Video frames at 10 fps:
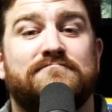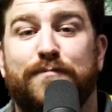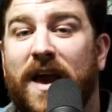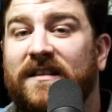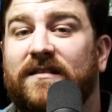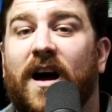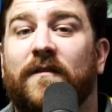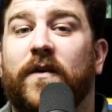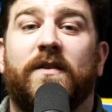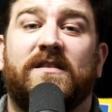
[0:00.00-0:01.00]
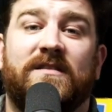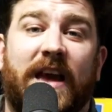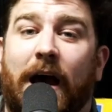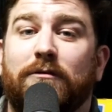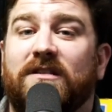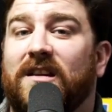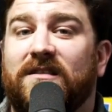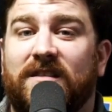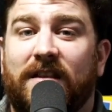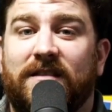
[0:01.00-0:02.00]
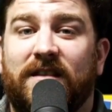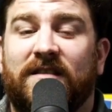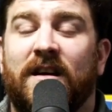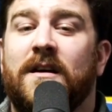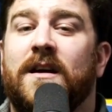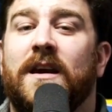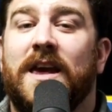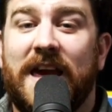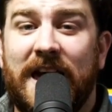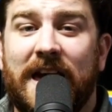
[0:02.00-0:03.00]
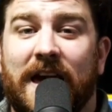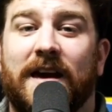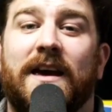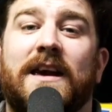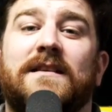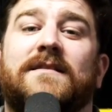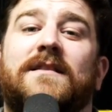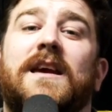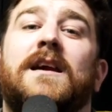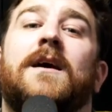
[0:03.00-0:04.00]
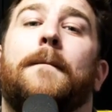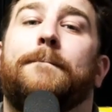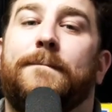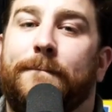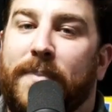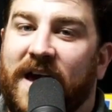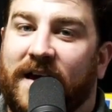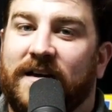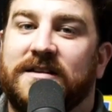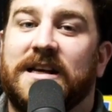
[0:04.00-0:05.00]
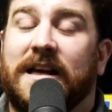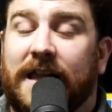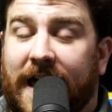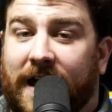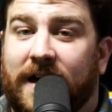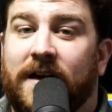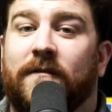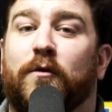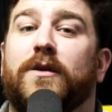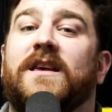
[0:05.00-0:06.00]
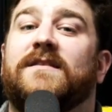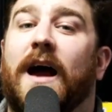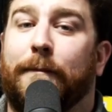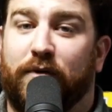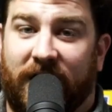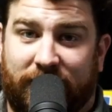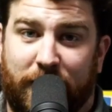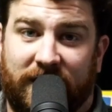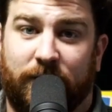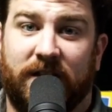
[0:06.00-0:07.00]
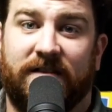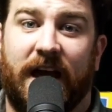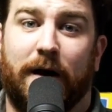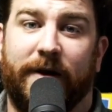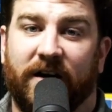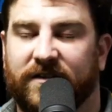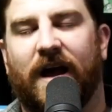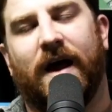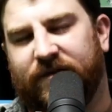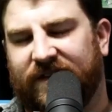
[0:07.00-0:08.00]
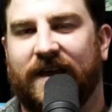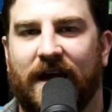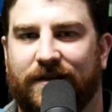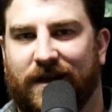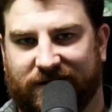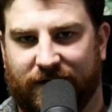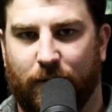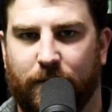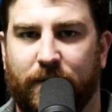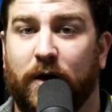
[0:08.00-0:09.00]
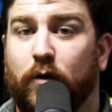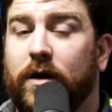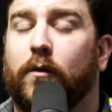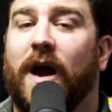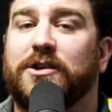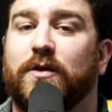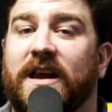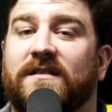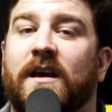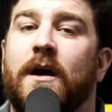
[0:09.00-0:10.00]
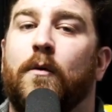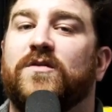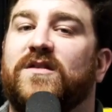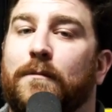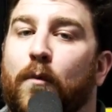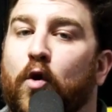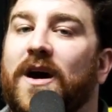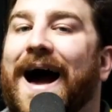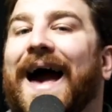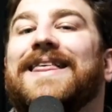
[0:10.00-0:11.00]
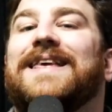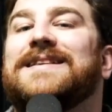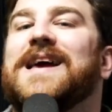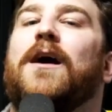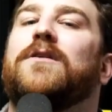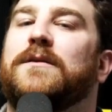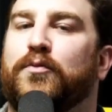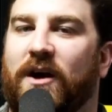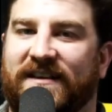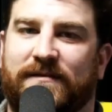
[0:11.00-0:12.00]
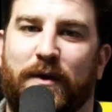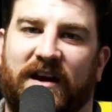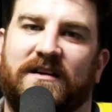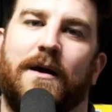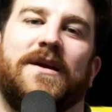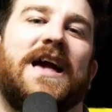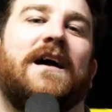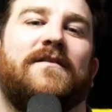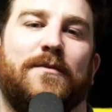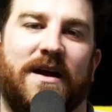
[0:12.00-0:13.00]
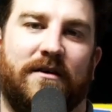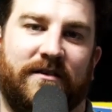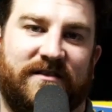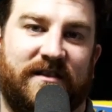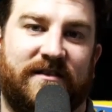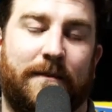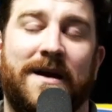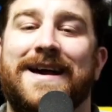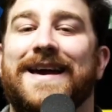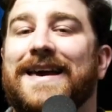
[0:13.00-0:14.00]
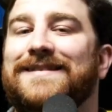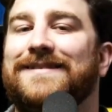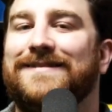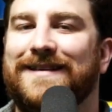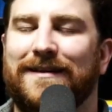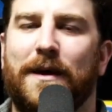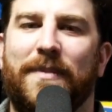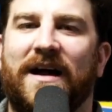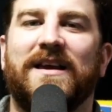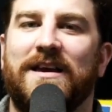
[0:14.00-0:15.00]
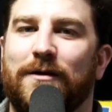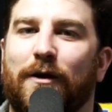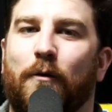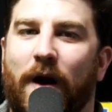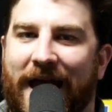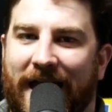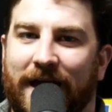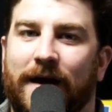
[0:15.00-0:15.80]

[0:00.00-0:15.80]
based off of the scouts' consensus, he is the pick to click for these top prospects for the Seattle Mariners. Obviously Kelenic too, but Julio Rodriguez was the more highly touted prospect coming out of the Mariners system. He's still about a year away,